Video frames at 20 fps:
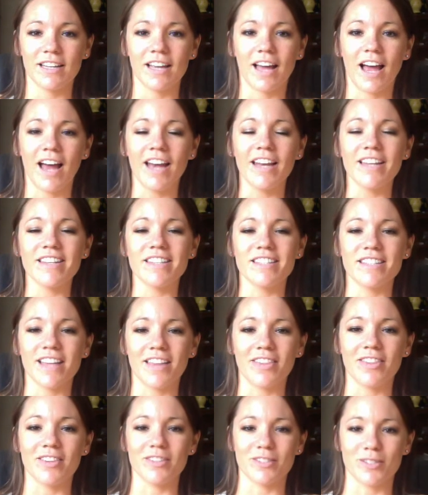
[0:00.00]
I didn't
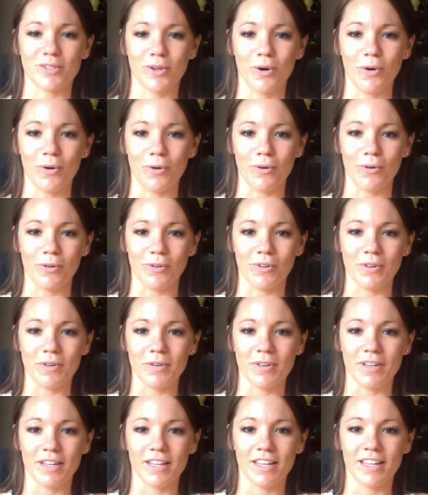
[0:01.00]
set this goal
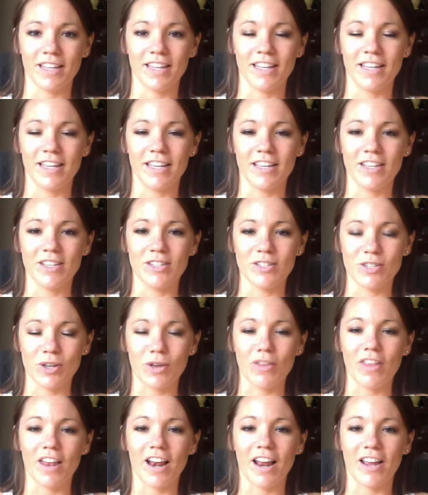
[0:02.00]
so
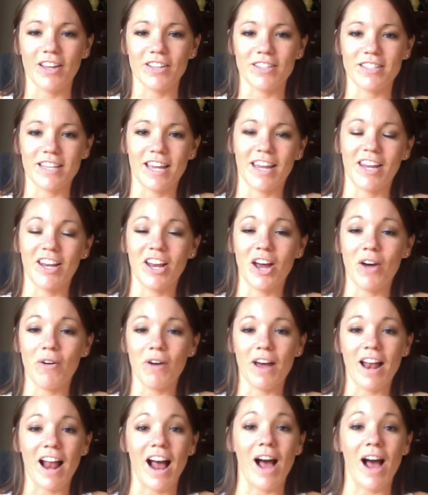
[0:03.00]
that I could say, you know what,